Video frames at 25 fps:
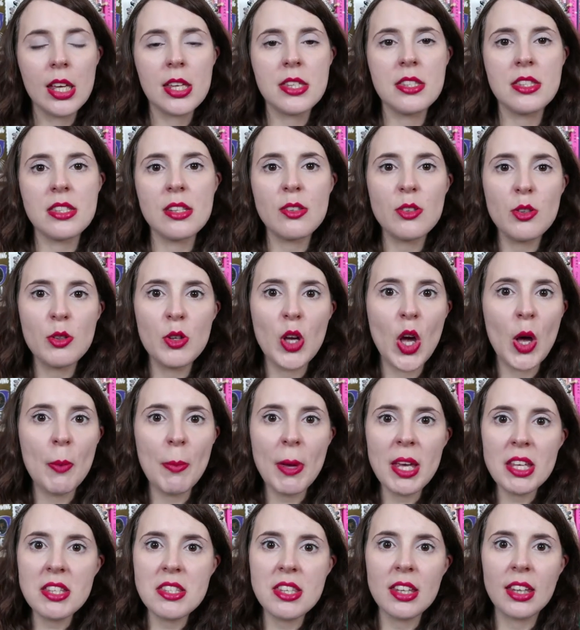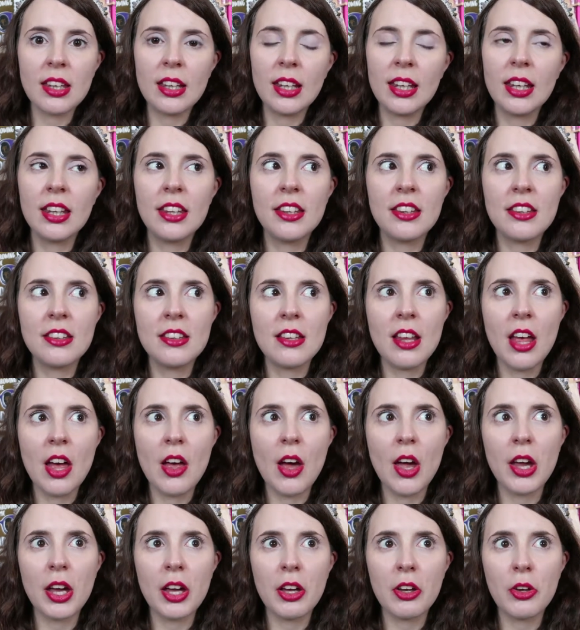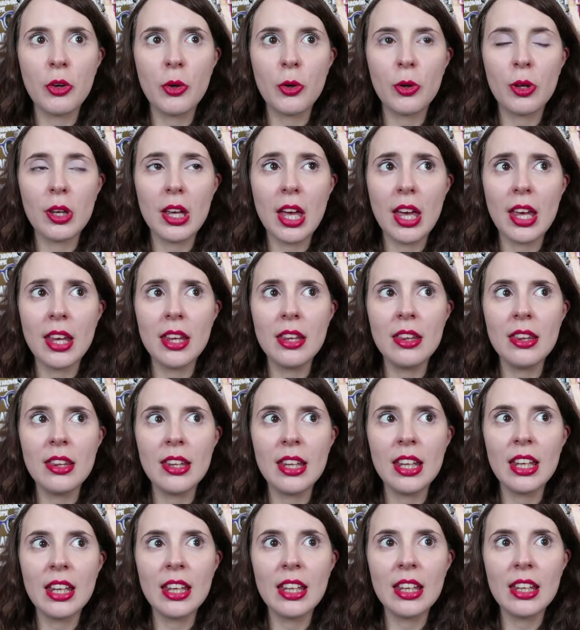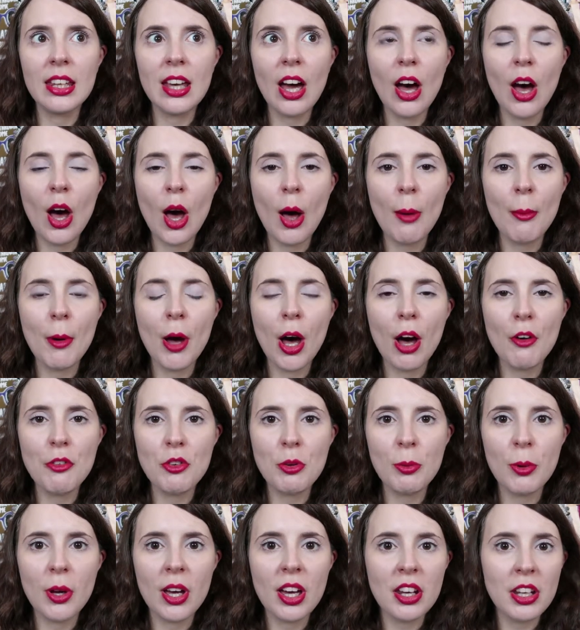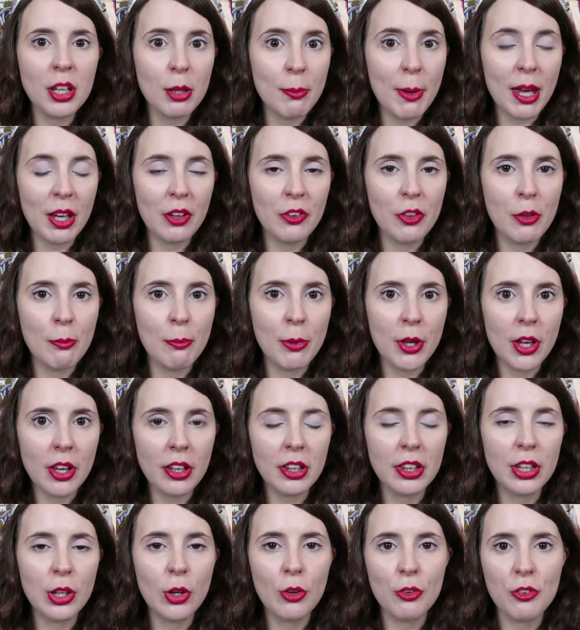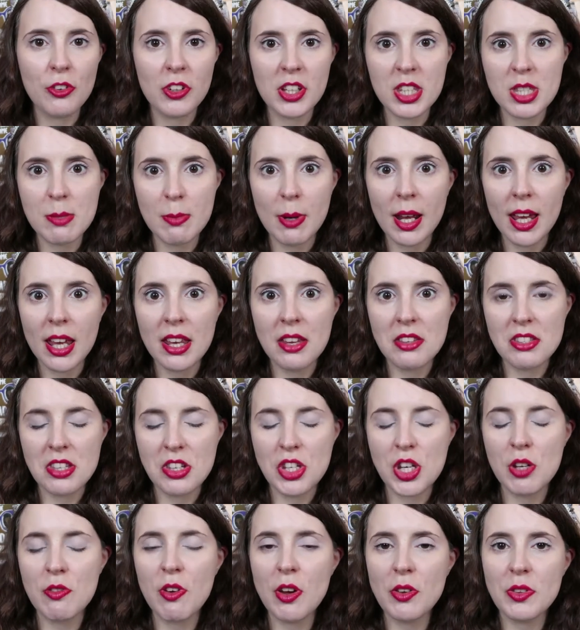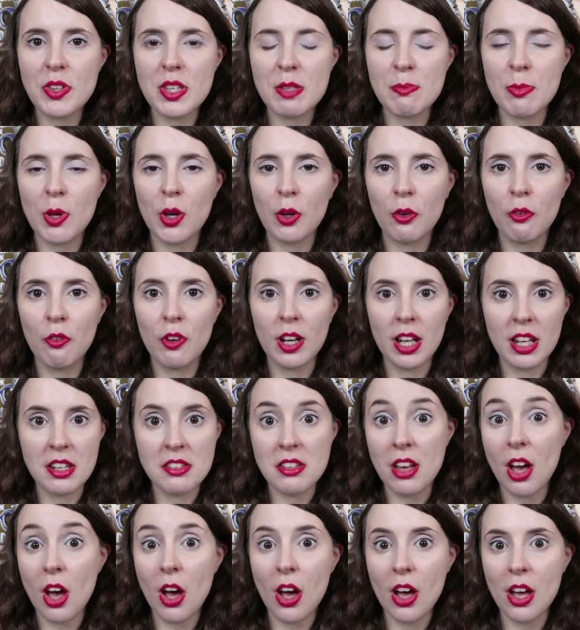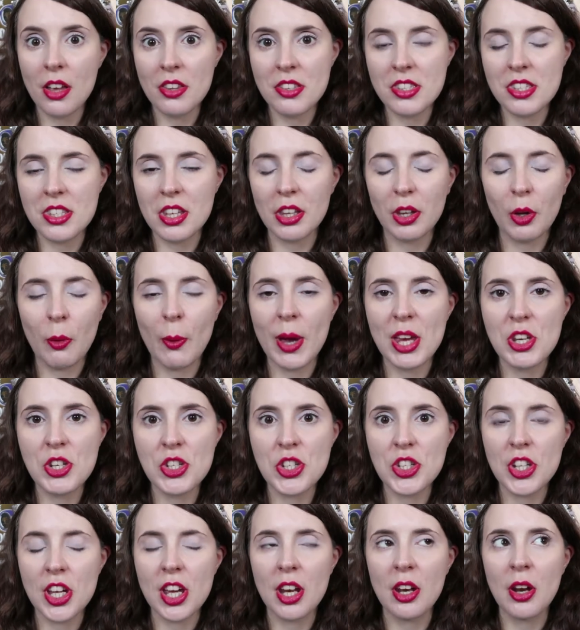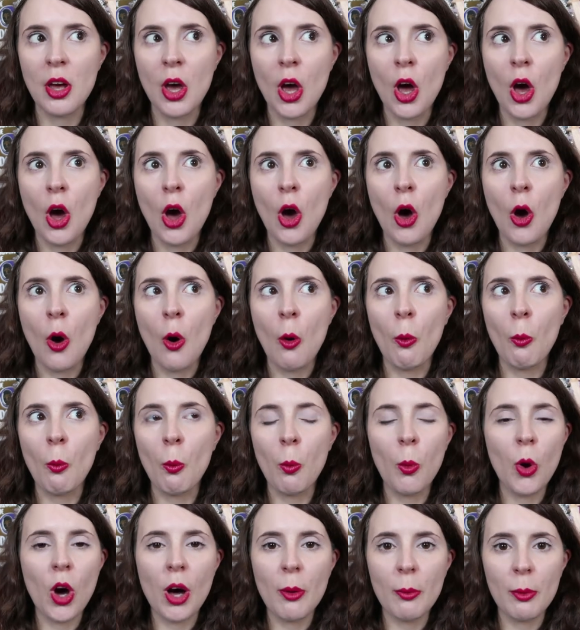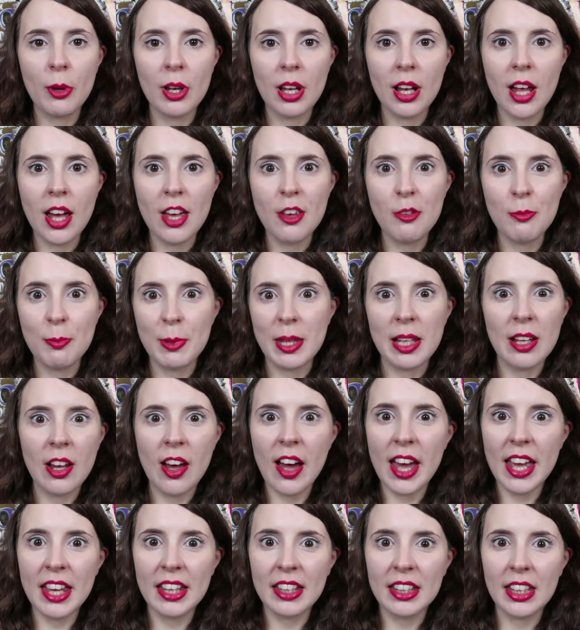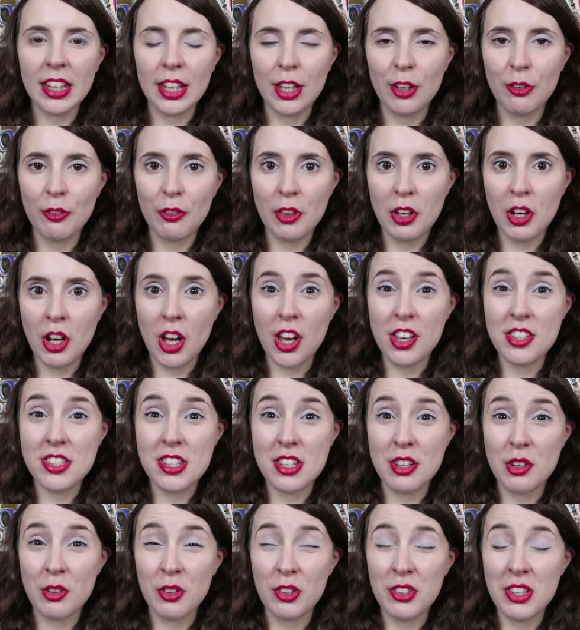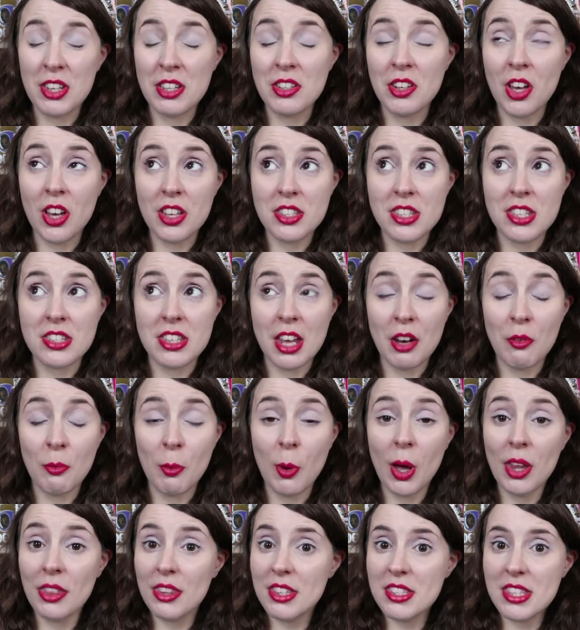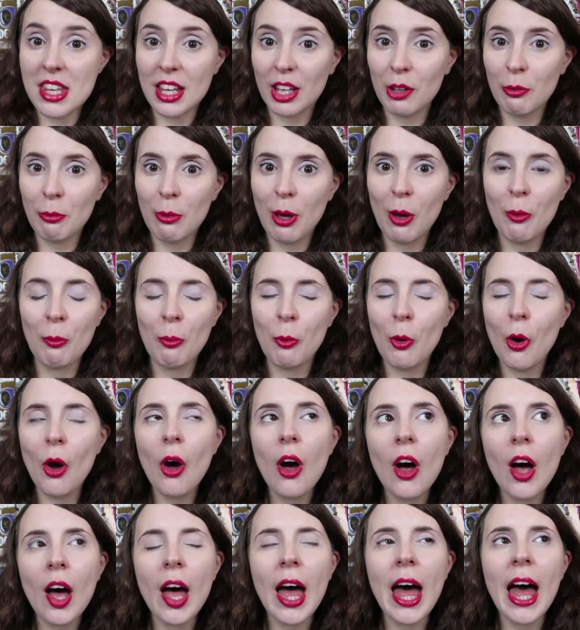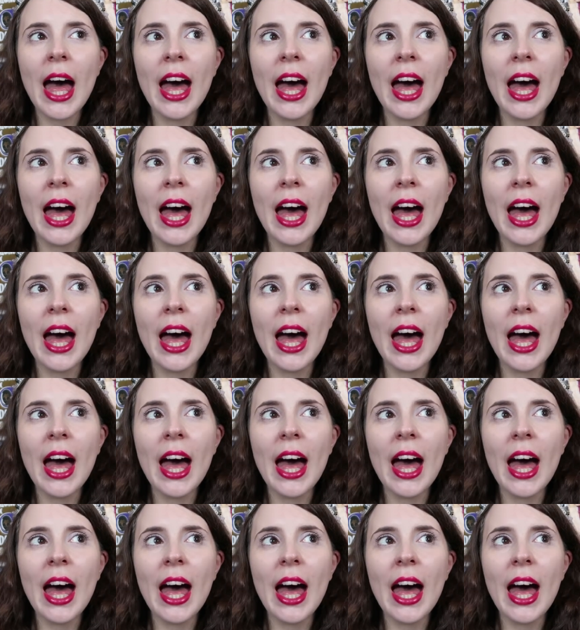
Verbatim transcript: So basically, a in the um, afterword at the back of the book, the author explains that she wrote this book really to answer the question what would life be like if the Nazis, Nazis had won the Second World War?